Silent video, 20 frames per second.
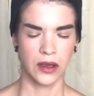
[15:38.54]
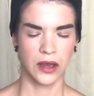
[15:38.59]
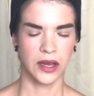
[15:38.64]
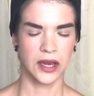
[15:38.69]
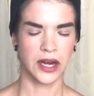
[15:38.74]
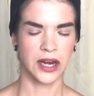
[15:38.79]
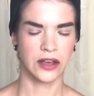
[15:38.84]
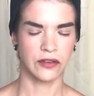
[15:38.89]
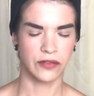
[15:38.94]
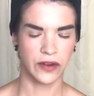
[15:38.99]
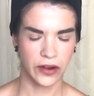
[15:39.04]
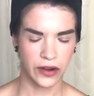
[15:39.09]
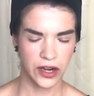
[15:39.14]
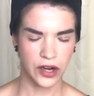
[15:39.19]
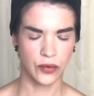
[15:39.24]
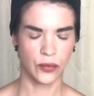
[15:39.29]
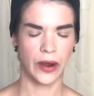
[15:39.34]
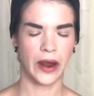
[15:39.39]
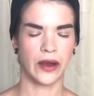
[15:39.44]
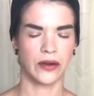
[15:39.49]
Getting very
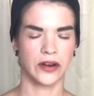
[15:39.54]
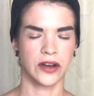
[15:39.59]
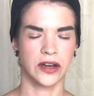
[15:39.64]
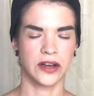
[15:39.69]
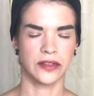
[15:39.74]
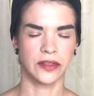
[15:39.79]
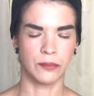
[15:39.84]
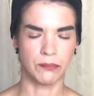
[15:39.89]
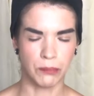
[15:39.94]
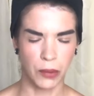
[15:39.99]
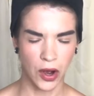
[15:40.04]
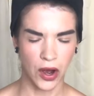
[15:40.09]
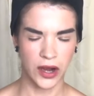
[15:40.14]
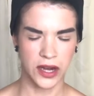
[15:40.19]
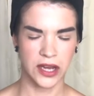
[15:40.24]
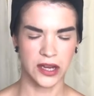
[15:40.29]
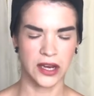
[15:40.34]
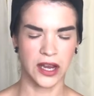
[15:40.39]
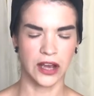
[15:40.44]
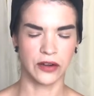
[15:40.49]
grounded in the
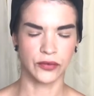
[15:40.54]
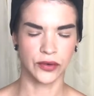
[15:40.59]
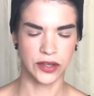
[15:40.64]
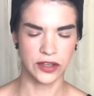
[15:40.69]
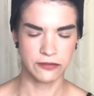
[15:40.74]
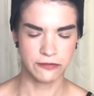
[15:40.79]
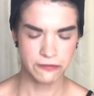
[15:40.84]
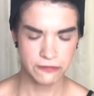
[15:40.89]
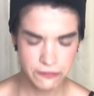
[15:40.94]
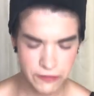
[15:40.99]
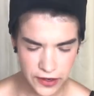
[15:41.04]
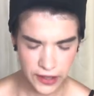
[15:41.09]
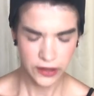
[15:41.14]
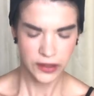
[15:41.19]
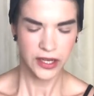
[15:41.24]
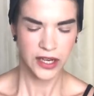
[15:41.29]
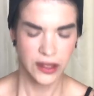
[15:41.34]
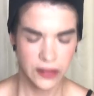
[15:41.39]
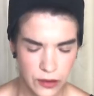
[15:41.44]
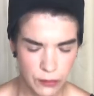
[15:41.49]
body, again, really
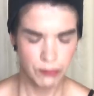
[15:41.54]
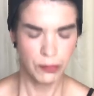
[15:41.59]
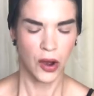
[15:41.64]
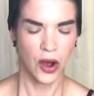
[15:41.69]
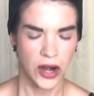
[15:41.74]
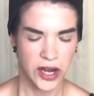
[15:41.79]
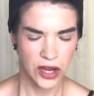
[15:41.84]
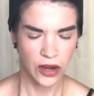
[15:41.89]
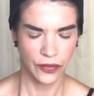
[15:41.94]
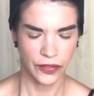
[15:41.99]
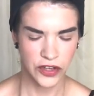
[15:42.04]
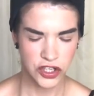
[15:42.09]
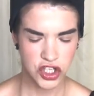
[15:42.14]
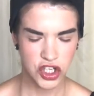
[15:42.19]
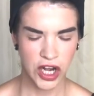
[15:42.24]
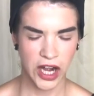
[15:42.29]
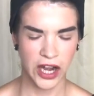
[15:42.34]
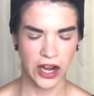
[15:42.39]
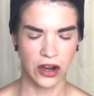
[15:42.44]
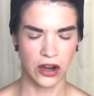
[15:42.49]
feeling the body on the
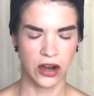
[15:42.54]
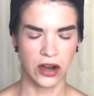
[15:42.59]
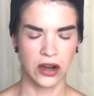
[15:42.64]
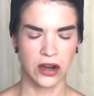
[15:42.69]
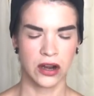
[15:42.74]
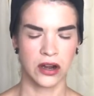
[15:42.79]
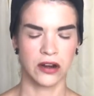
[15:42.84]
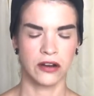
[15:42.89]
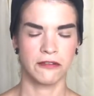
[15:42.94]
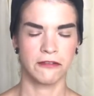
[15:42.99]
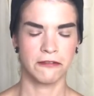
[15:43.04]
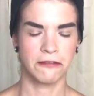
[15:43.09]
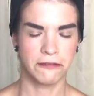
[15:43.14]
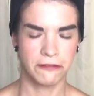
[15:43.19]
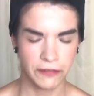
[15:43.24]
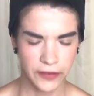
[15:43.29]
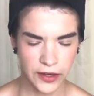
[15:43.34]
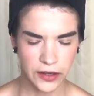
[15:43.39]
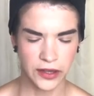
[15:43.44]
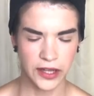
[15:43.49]
chair,
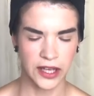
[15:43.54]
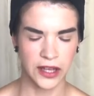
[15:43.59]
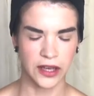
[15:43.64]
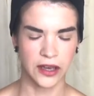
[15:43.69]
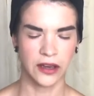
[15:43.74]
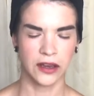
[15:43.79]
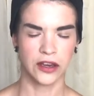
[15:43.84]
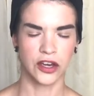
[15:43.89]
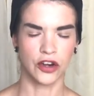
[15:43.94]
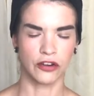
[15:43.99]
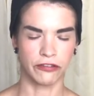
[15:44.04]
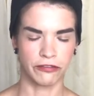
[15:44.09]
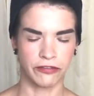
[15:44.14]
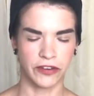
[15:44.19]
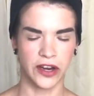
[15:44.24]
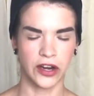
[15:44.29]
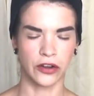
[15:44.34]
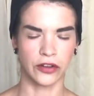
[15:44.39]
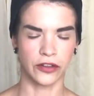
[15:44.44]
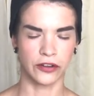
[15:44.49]
feeling your
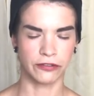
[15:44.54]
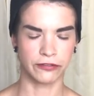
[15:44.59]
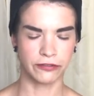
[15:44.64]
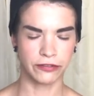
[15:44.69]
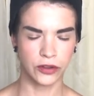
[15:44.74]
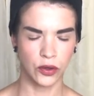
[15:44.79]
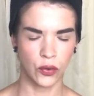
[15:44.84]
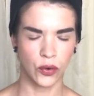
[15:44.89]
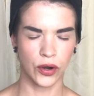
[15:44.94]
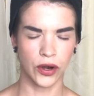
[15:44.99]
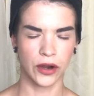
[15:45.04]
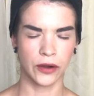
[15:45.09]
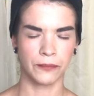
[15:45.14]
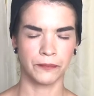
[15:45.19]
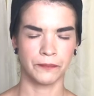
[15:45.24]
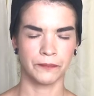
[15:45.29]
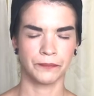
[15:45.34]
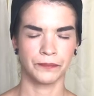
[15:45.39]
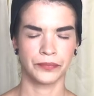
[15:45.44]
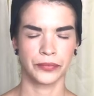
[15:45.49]
feet on the
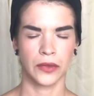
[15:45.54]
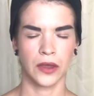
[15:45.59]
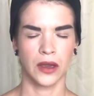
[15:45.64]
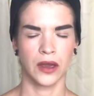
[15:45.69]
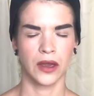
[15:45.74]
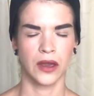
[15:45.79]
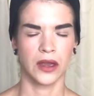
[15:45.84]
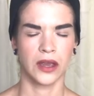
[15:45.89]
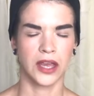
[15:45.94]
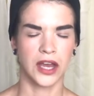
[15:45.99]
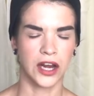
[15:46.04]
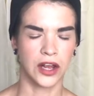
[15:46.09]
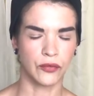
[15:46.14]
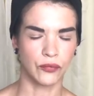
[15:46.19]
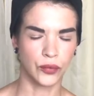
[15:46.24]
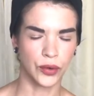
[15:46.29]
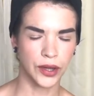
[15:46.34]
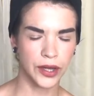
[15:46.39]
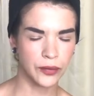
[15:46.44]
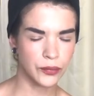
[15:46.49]
floor, getting
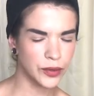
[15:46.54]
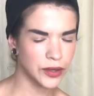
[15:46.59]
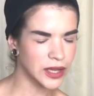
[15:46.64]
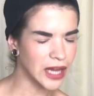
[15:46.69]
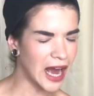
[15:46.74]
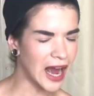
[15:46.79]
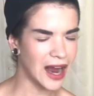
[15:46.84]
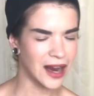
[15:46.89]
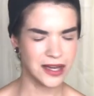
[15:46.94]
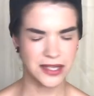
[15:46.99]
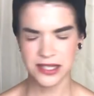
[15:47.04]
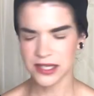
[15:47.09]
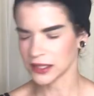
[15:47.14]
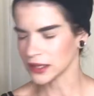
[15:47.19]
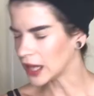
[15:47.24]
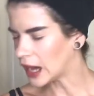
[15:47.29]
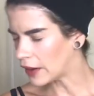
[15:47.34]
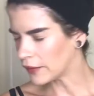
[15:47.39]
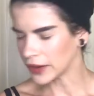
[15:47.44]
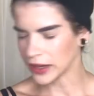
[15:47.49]
really relaxed,
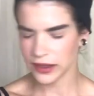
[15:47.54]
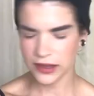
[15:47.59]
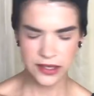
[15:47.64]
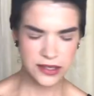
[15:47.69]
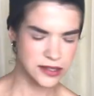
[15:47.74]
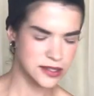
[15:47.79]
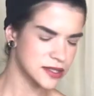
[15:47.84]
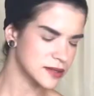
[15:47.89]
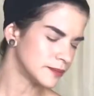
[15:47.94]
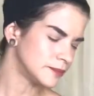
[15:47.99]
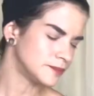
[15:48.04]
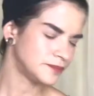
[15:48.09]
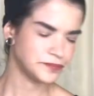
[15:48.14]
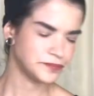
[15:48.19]
allowing these